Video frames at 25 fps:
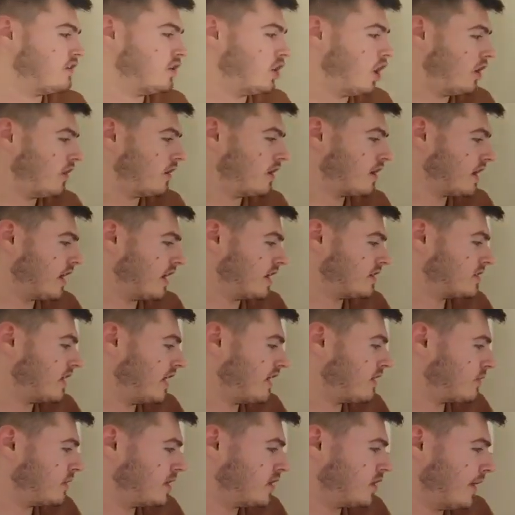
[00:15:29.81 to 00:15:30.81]
No, okay, so
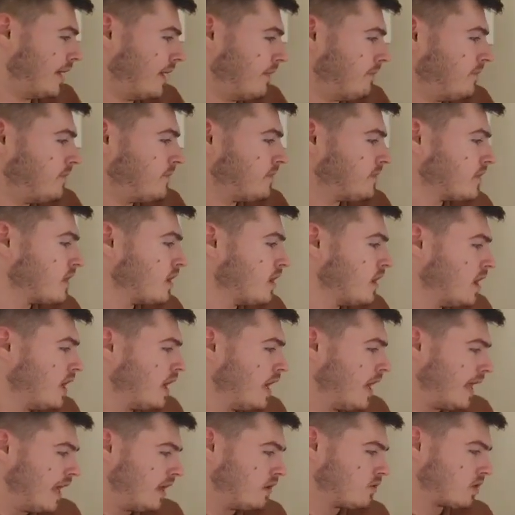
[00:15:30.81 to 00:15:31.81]
how do we do it?
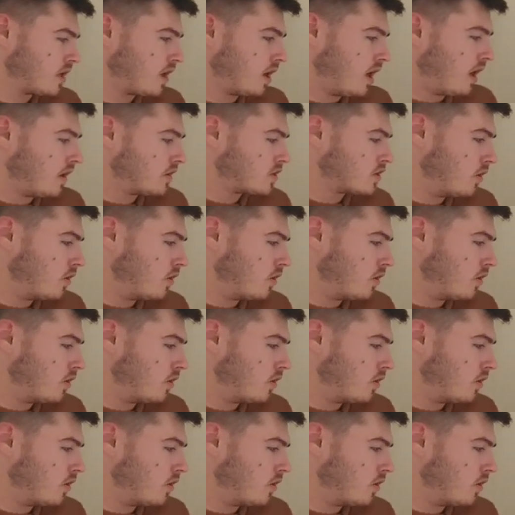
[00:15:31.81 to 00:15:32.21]
Heal the gut.